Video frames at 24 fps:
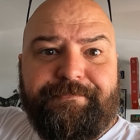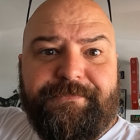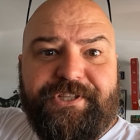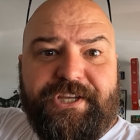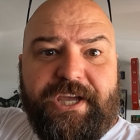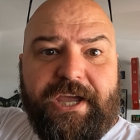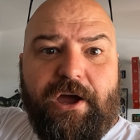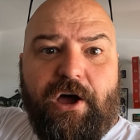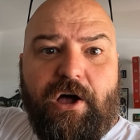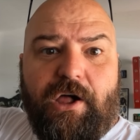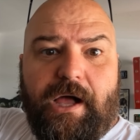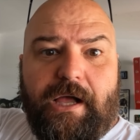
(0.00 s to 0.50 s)

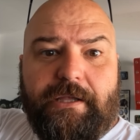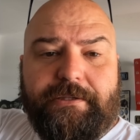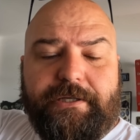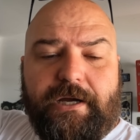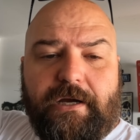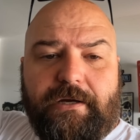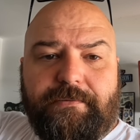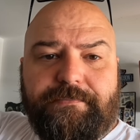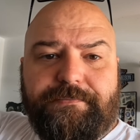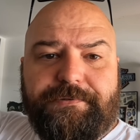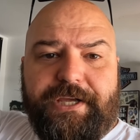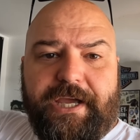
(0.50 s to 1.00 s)
See y'all out
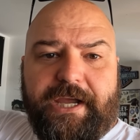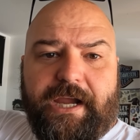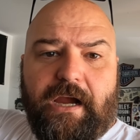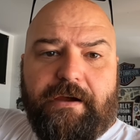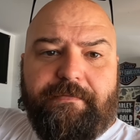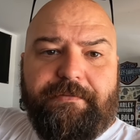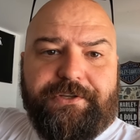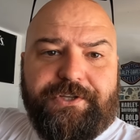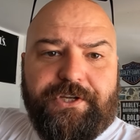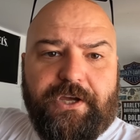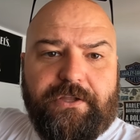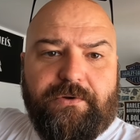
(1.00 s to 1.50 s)
there. Take
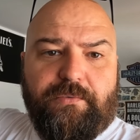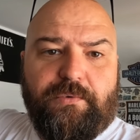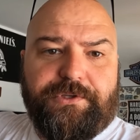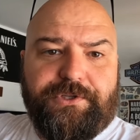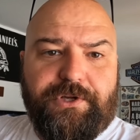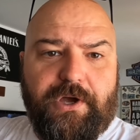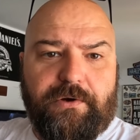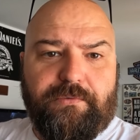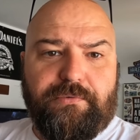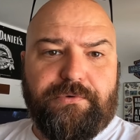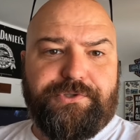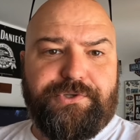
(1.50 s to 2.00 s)
care of each other.
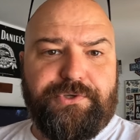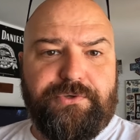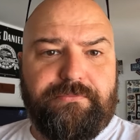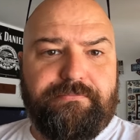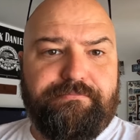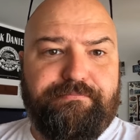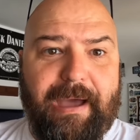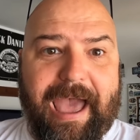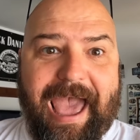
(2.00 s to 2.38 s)
We'll talk real soon.